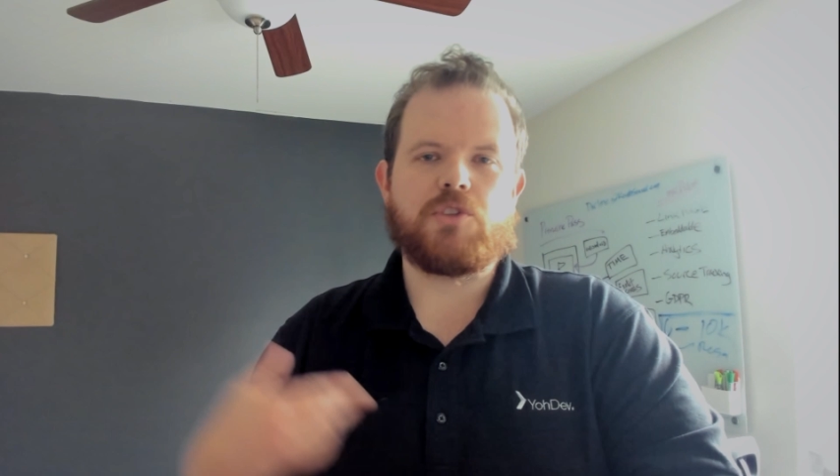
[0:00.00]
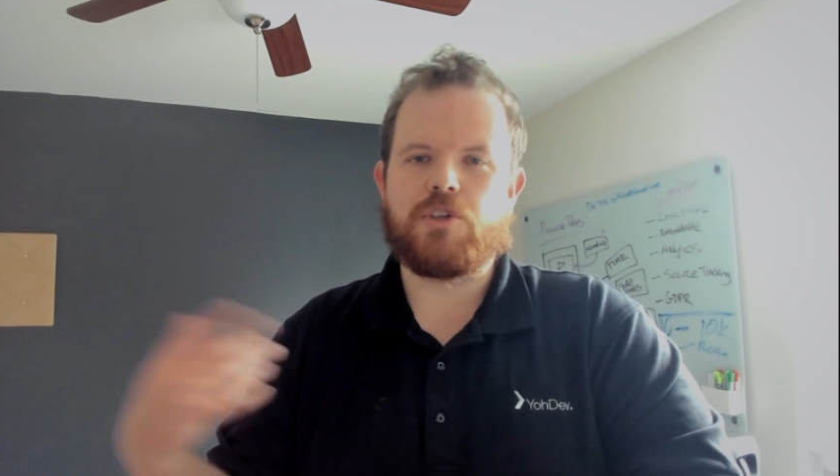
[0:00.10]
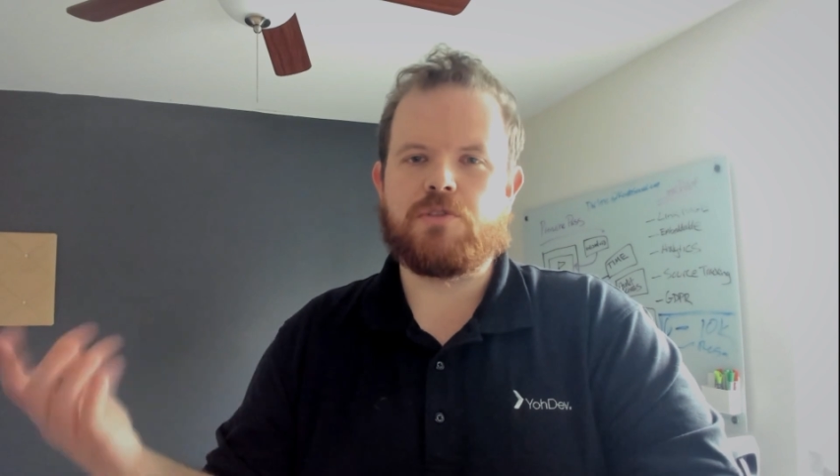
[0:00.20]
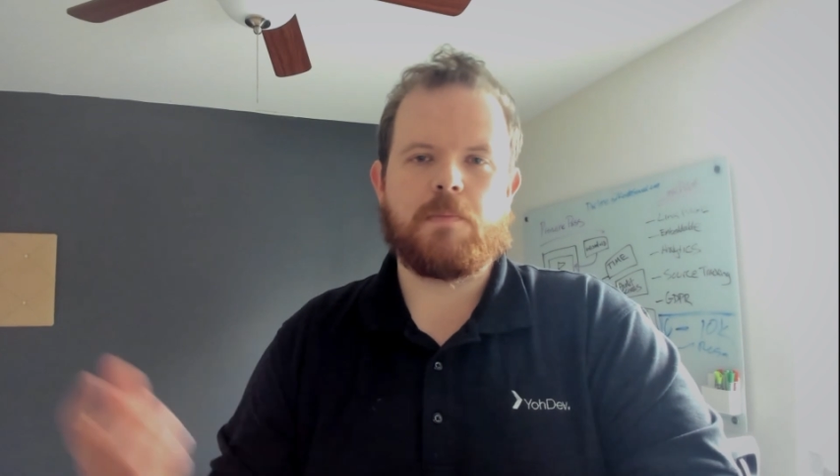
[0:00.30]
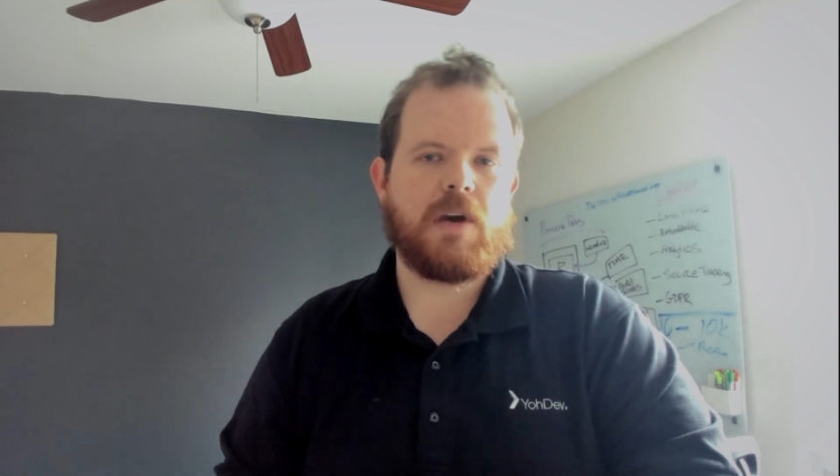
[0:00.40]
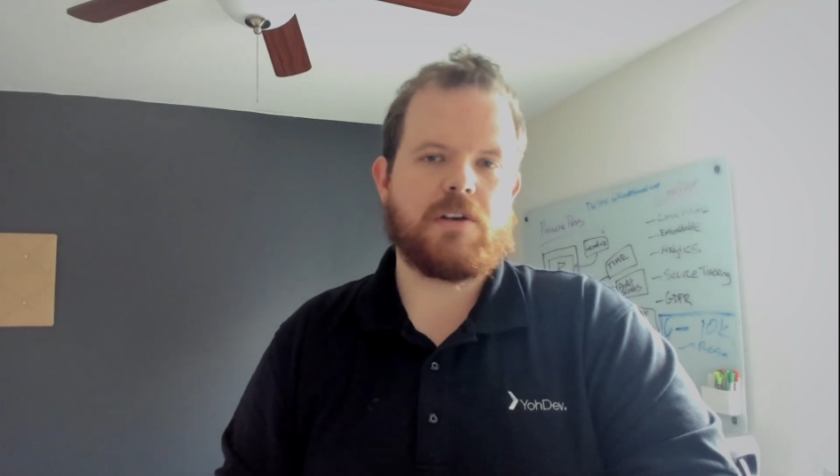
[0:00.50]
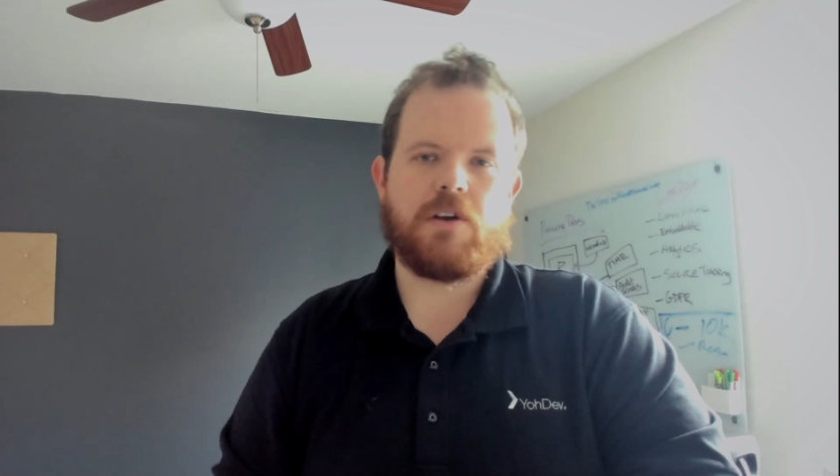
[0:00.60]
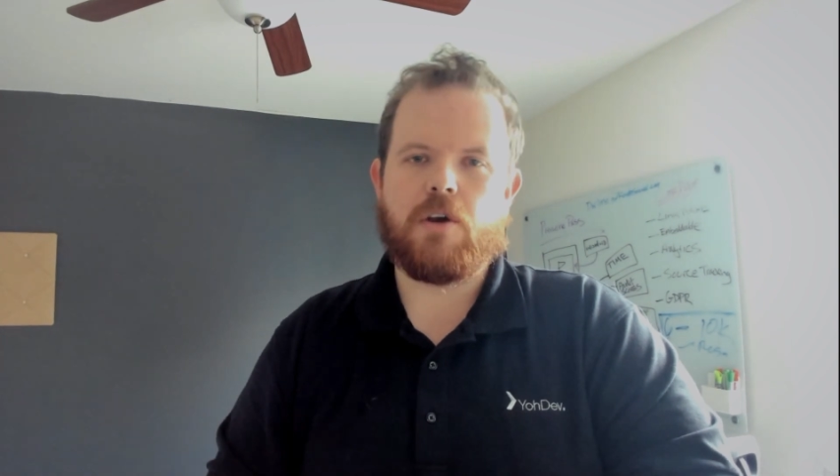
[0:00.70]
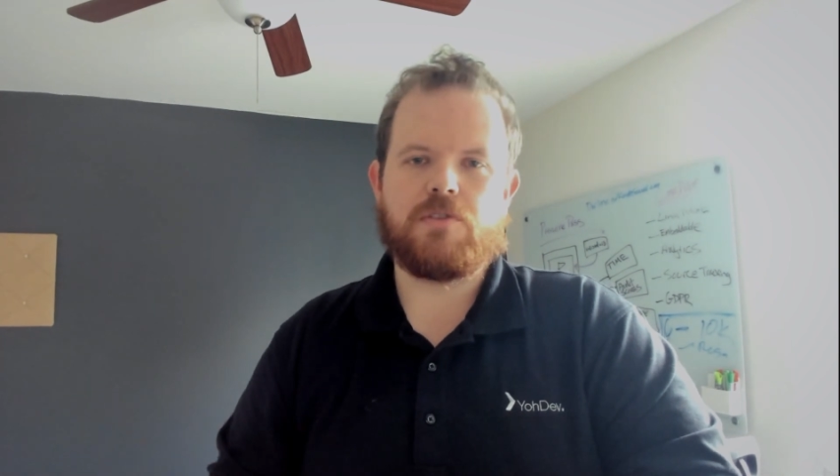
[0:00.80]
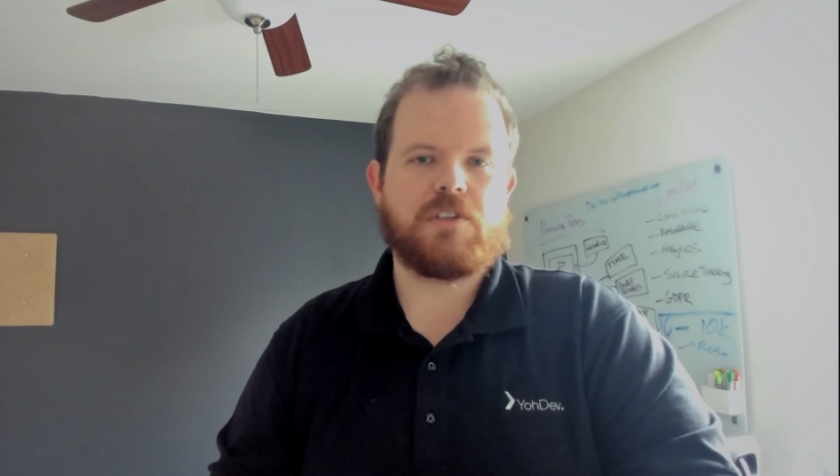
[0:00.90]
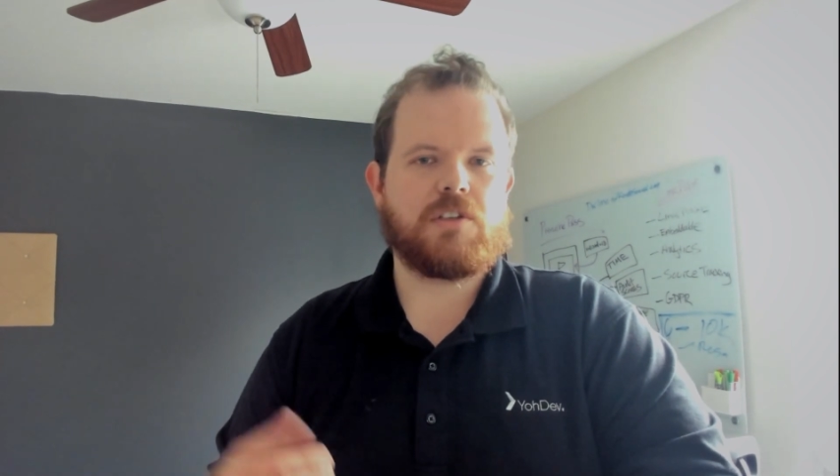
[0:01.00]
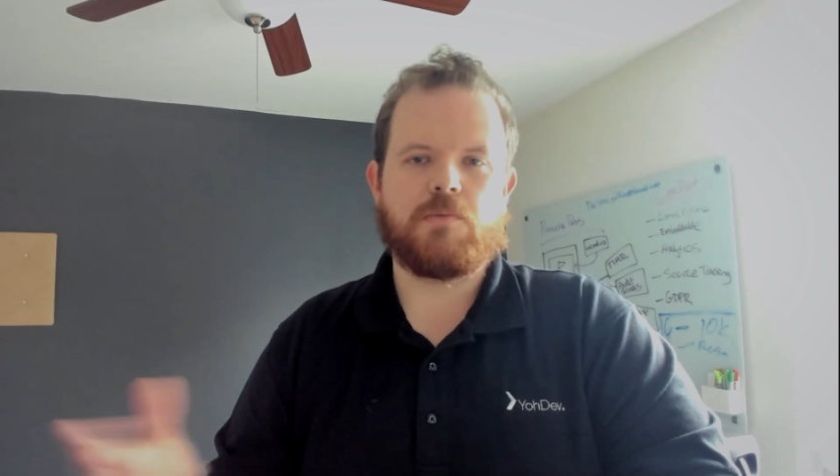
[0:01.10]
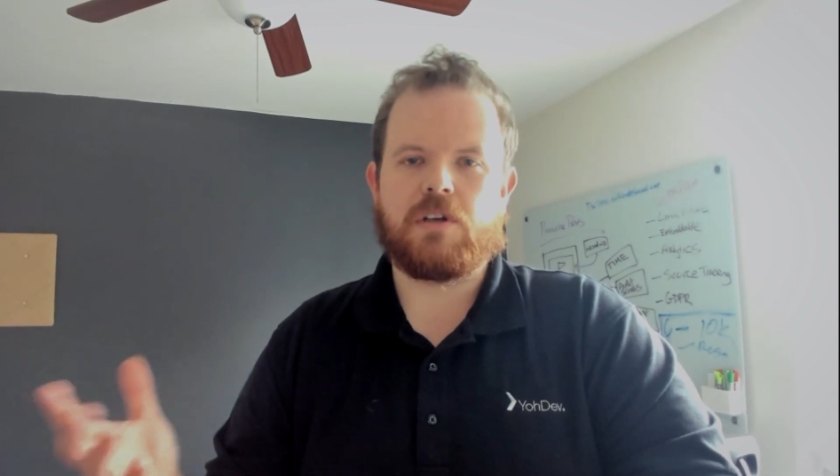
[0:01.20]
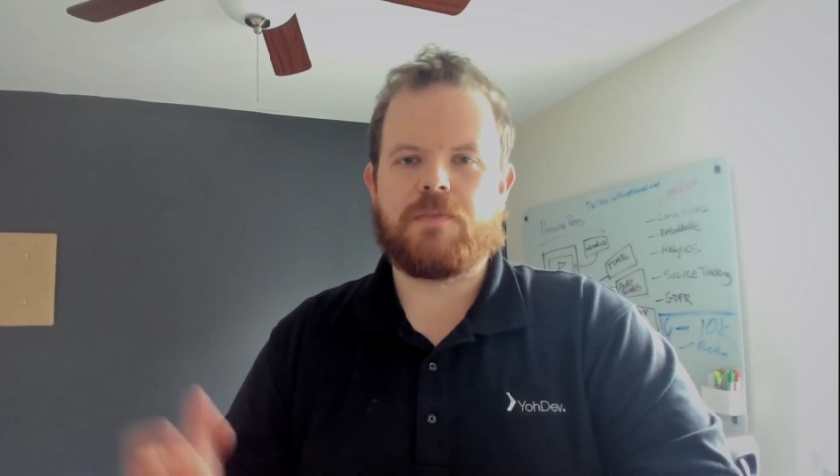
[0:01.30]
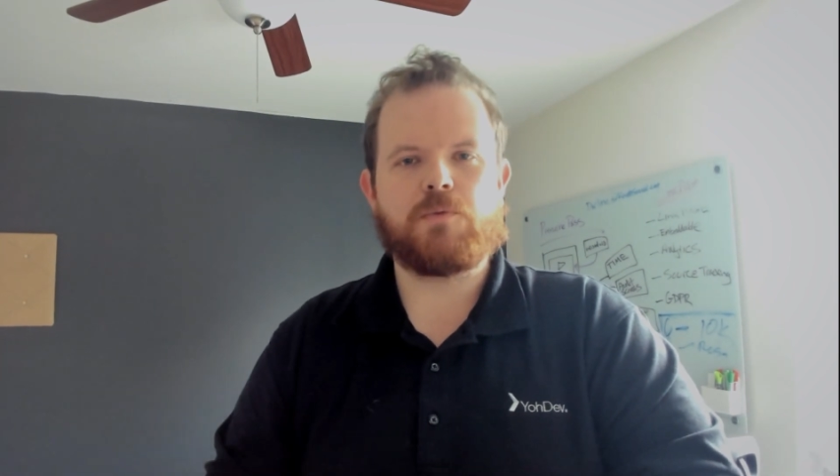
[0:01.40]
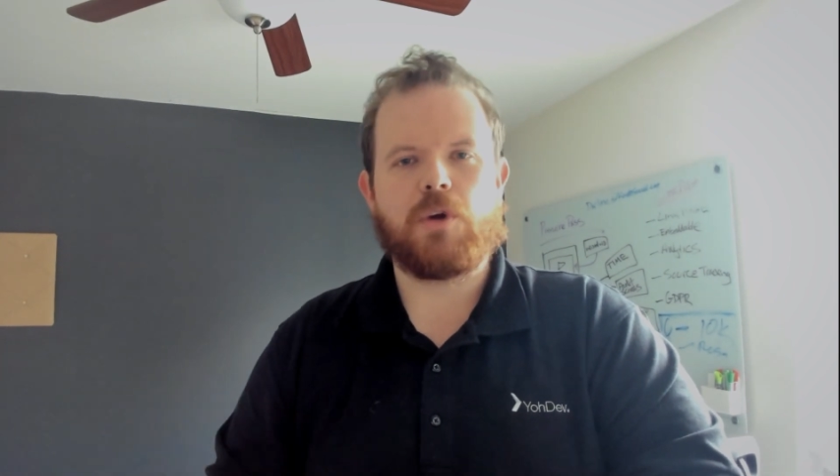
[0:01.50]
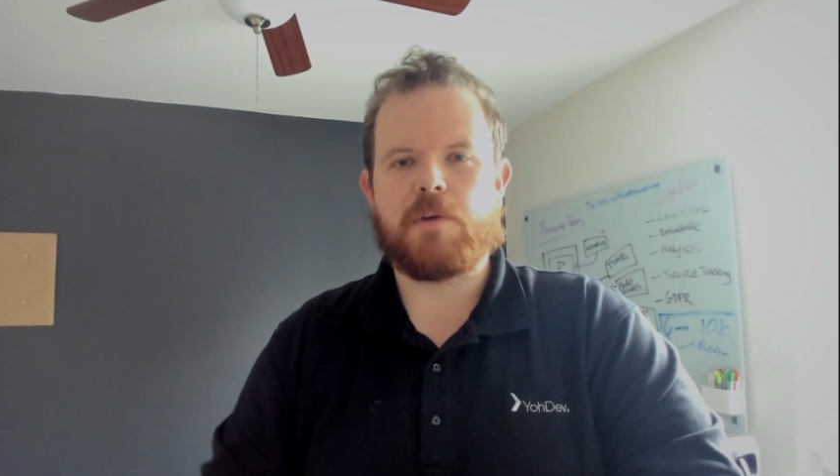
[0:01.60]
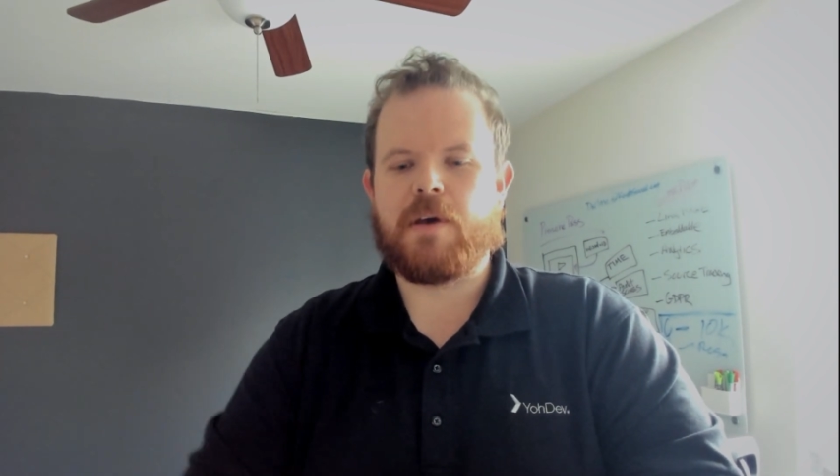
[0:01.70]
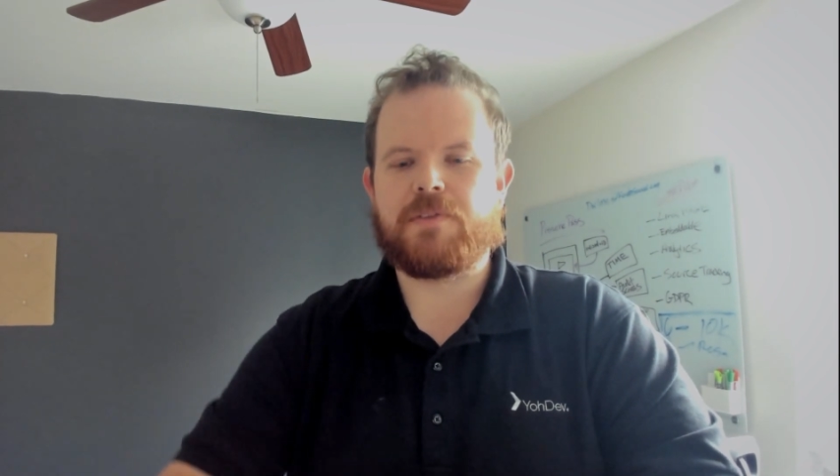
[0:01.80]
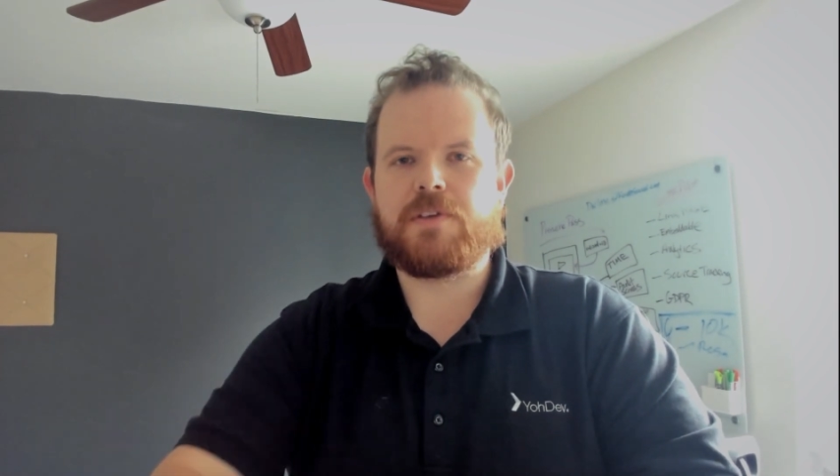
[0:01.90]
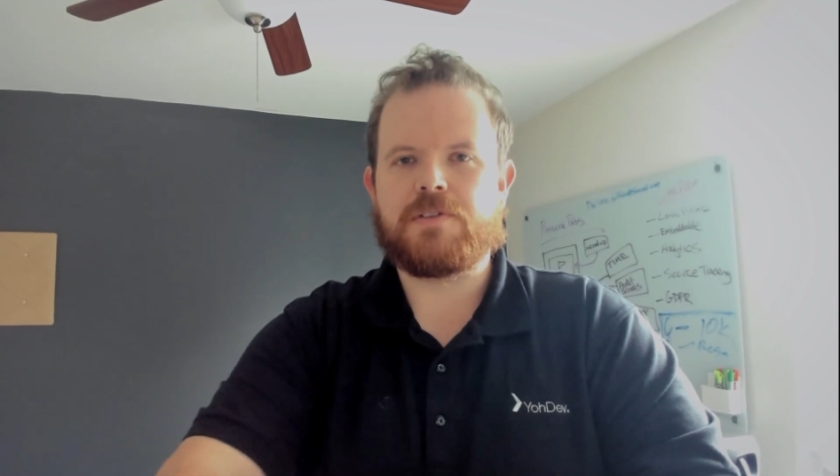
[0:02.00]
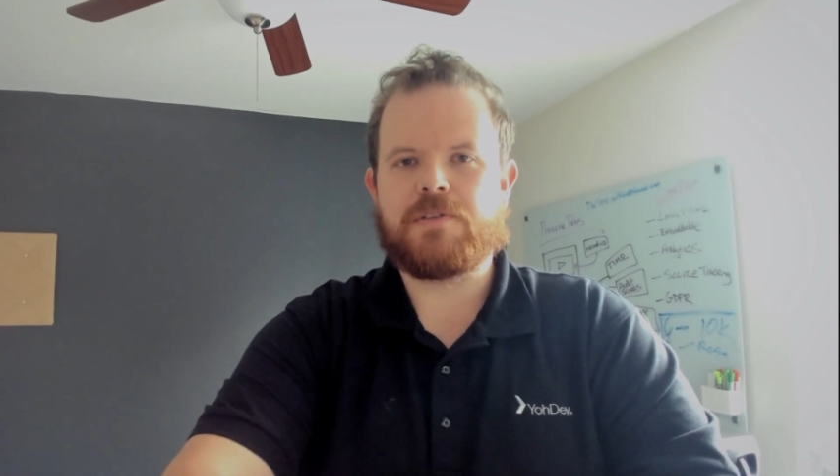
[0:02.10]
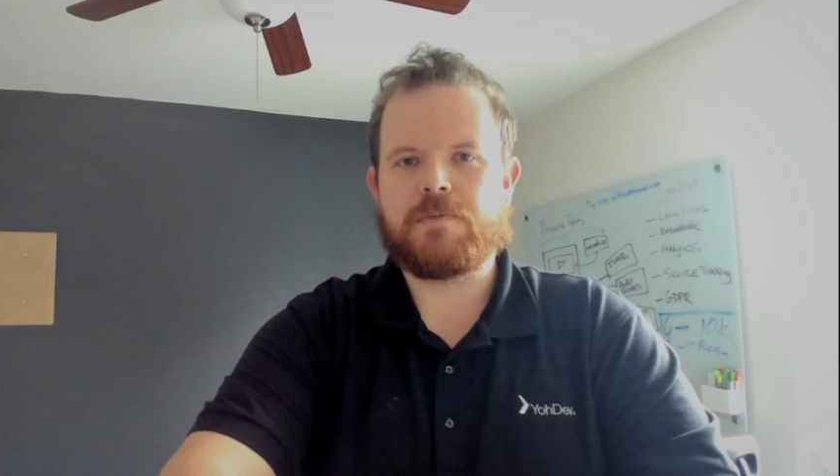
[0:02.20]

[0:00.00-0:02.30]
Choose a better host and you won't have to worry about this.